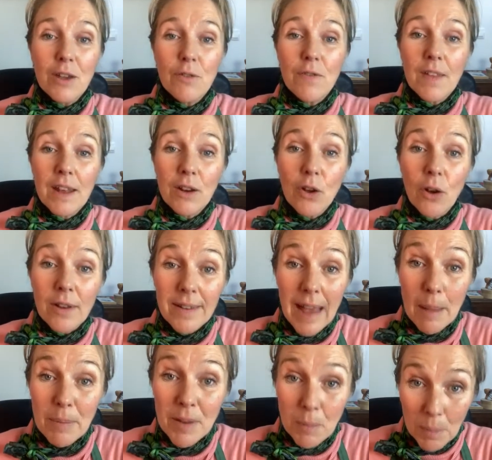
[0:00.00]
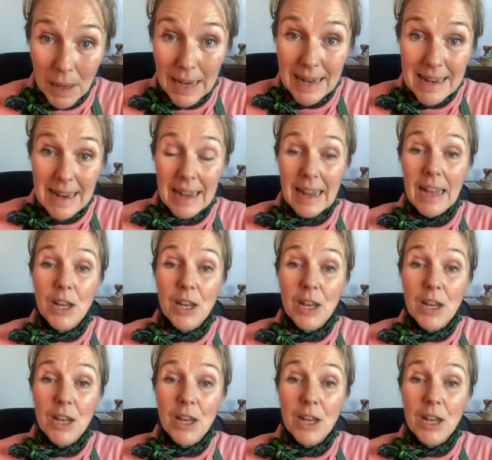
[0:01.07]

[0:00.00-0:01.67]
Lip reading: you've then got adaptability,